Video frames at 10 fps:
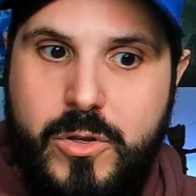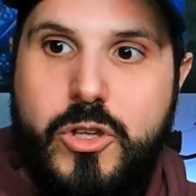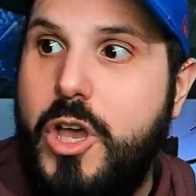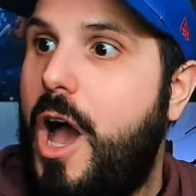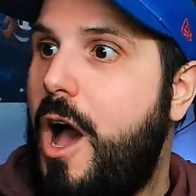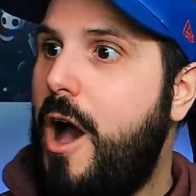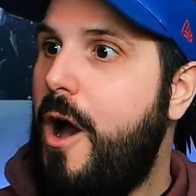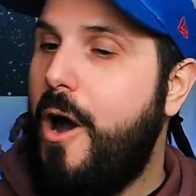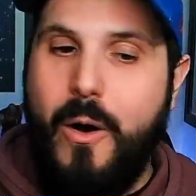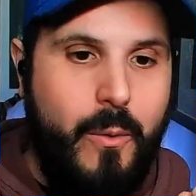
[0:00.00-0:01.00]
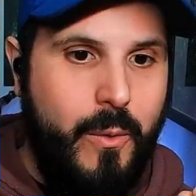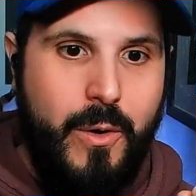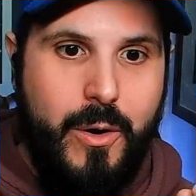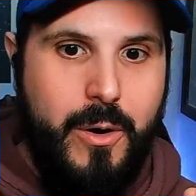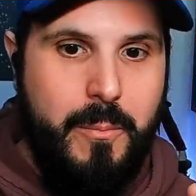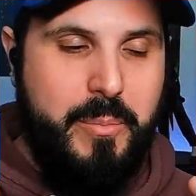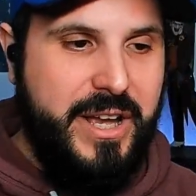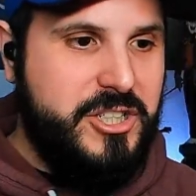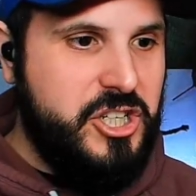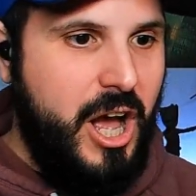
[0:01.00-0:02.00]
Yo! Wow!
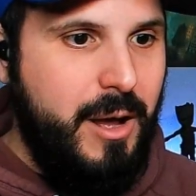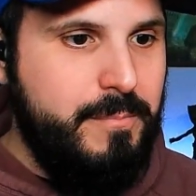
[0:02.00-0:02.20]
Big jump.